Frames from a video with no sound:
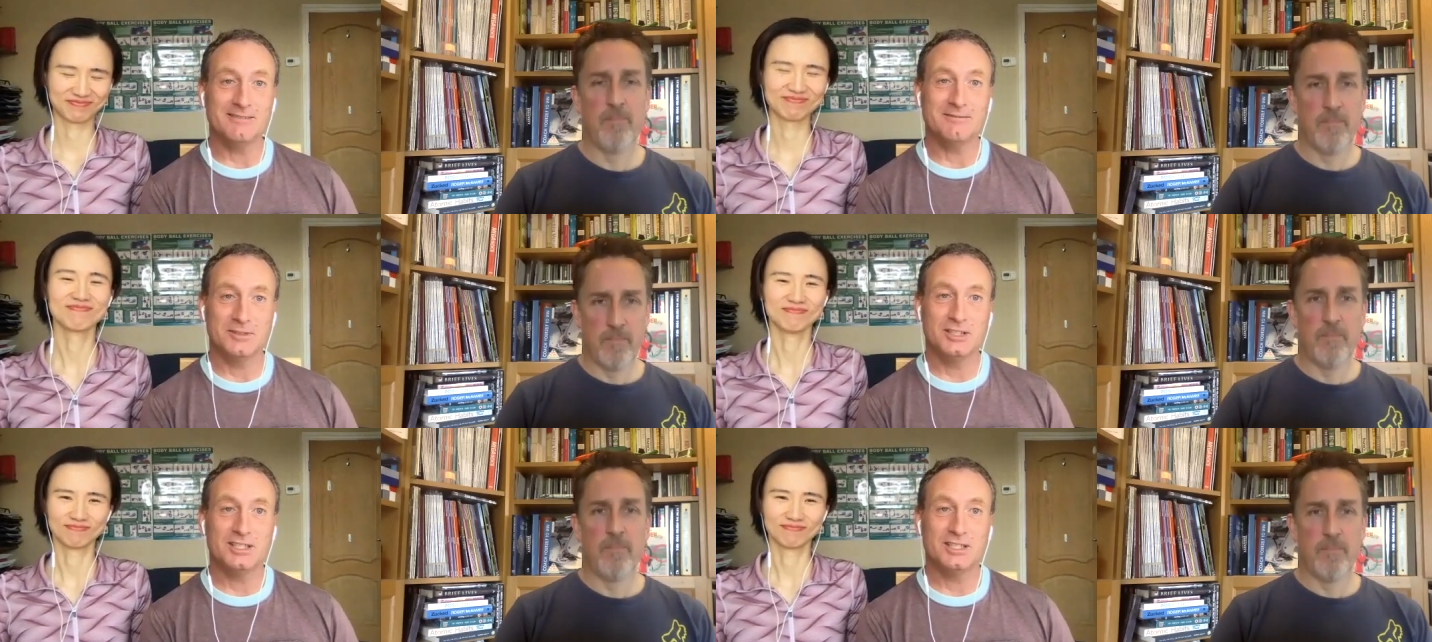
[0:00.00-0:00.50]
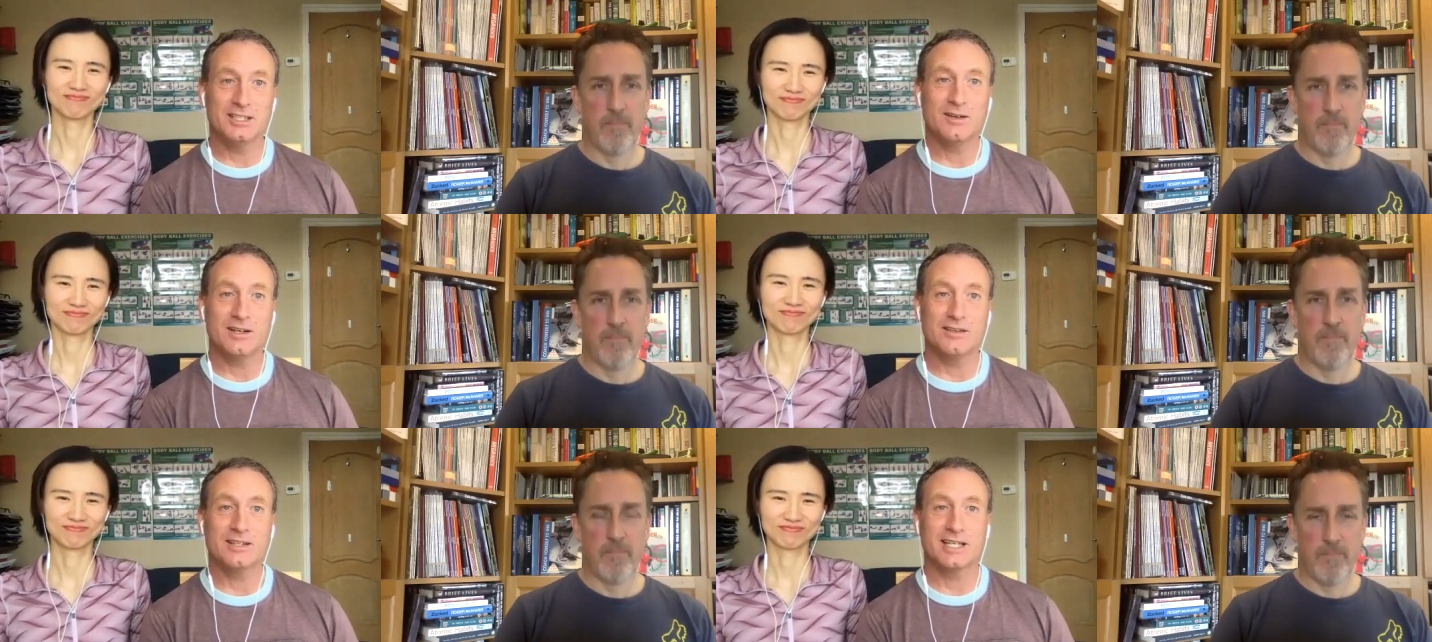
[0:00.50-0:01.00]
Speaker 1: you know, I
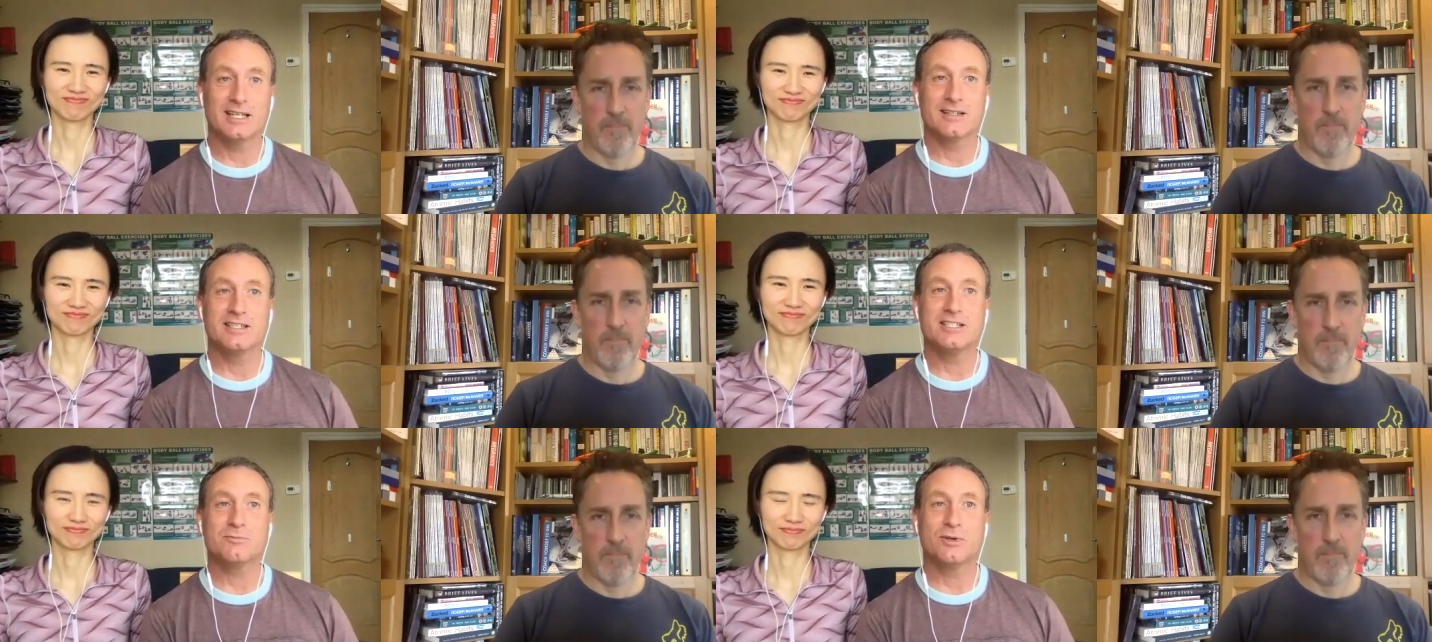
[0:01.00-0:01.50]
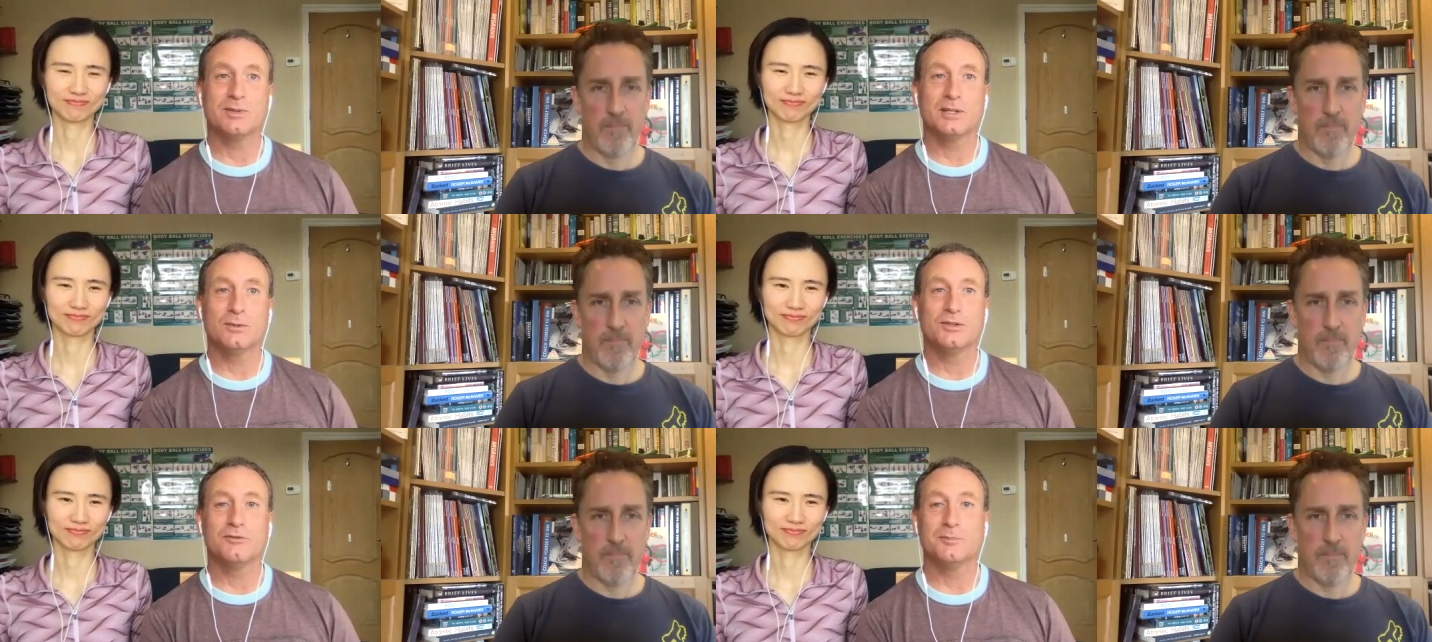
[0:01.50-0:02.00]
think Annalise probably would
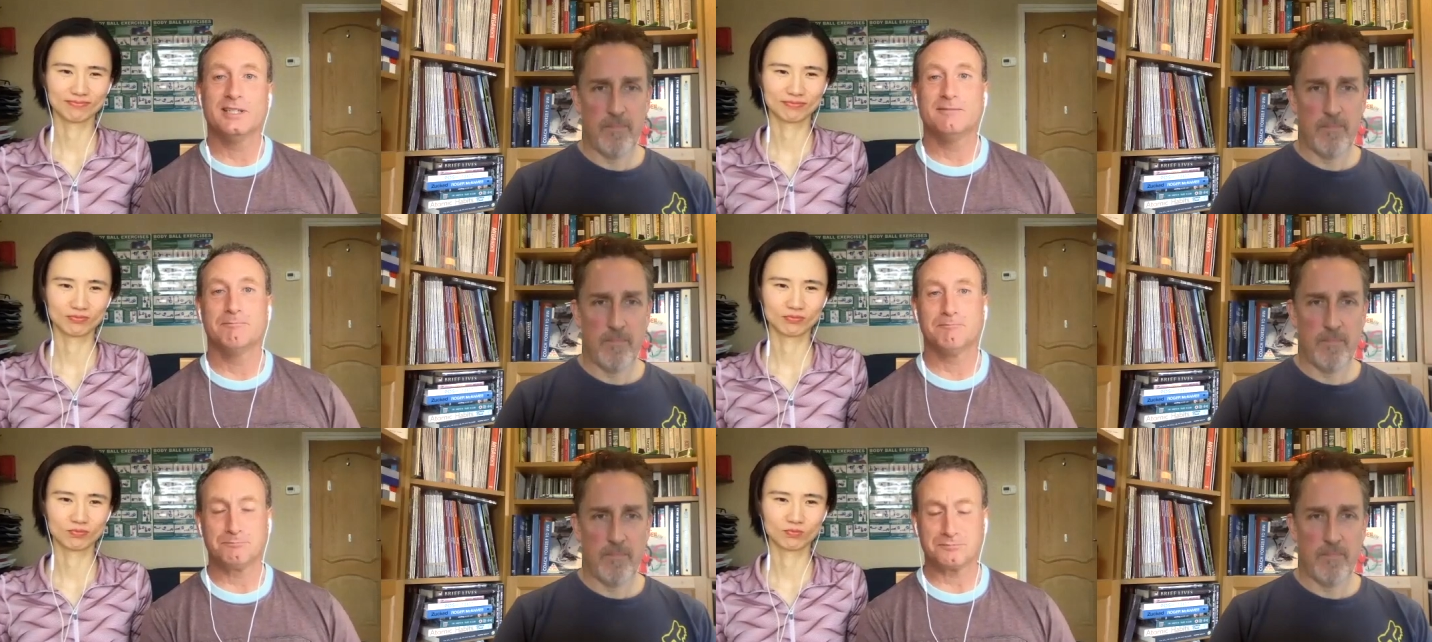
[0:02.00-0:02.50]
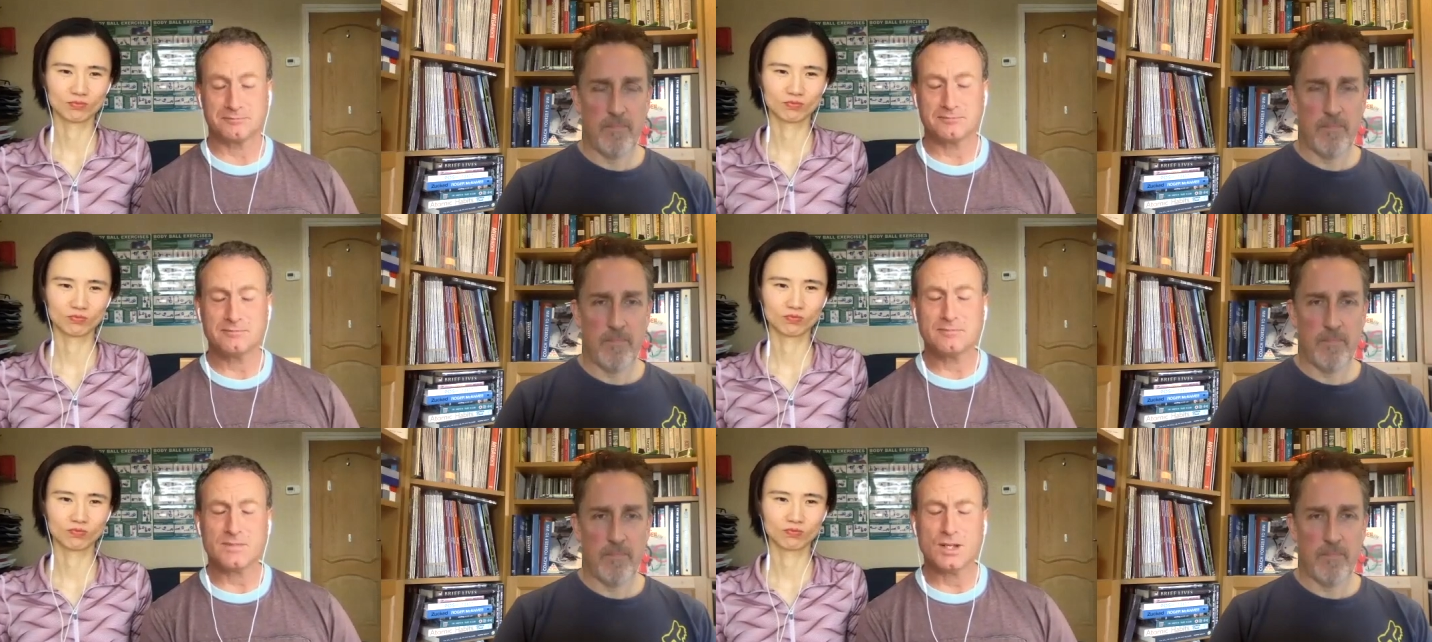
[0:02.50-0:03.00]
have been
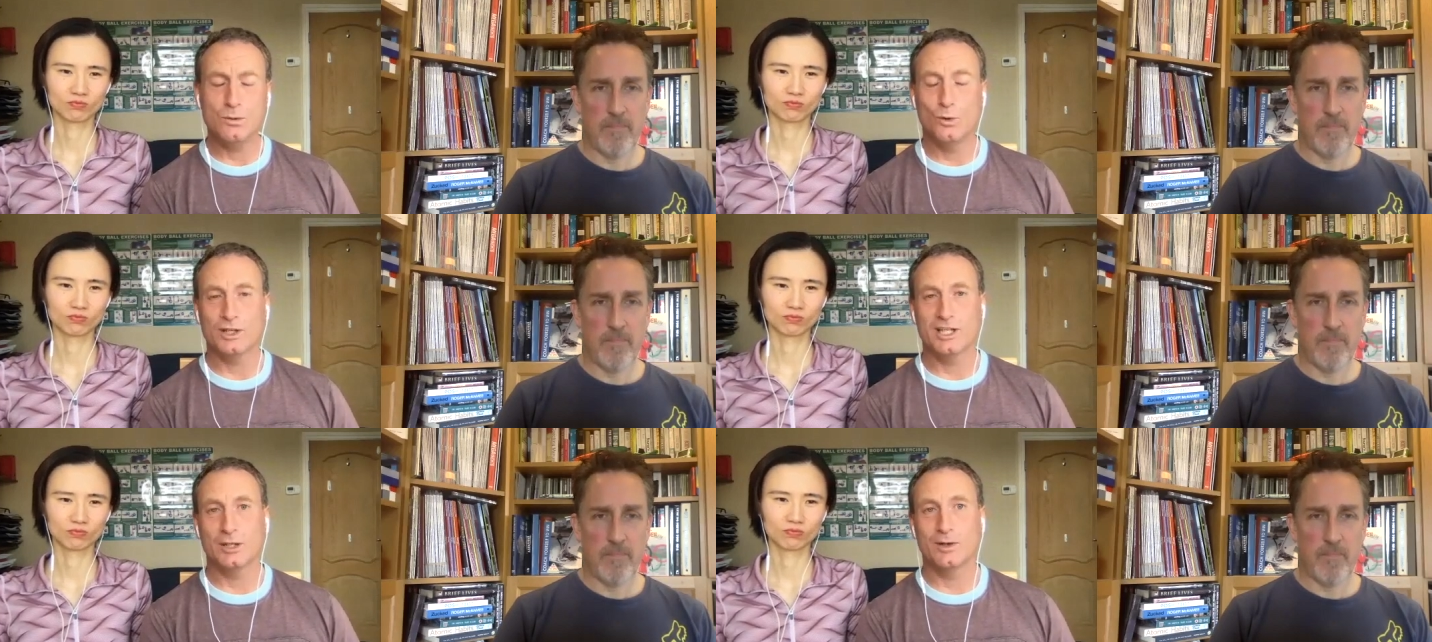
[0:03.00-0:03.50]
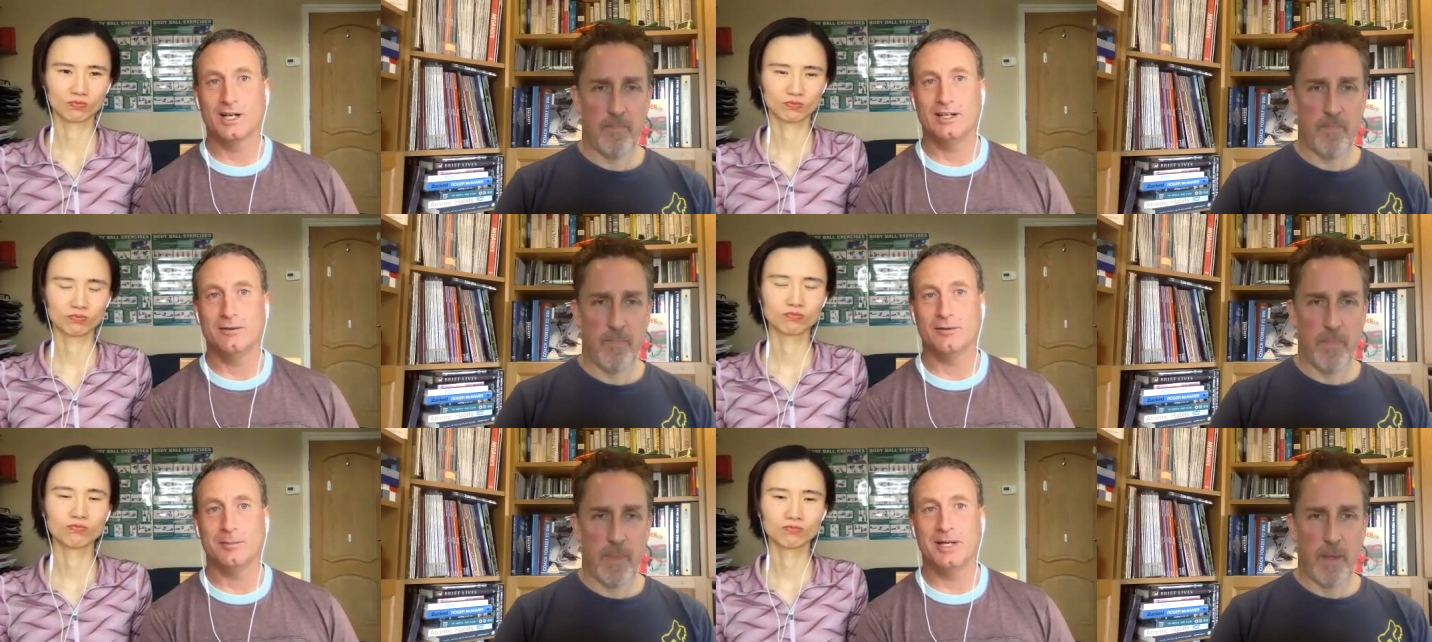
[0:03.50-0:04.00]
walking away with
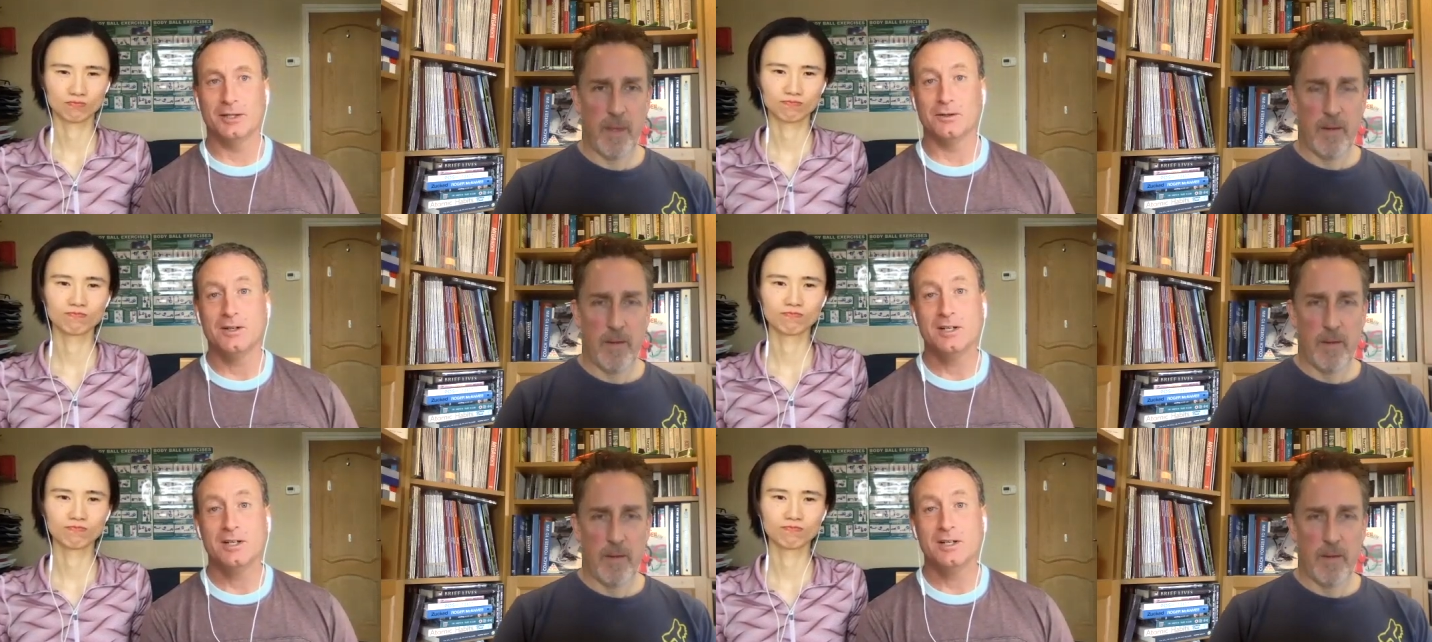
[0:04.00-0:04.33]
a medal.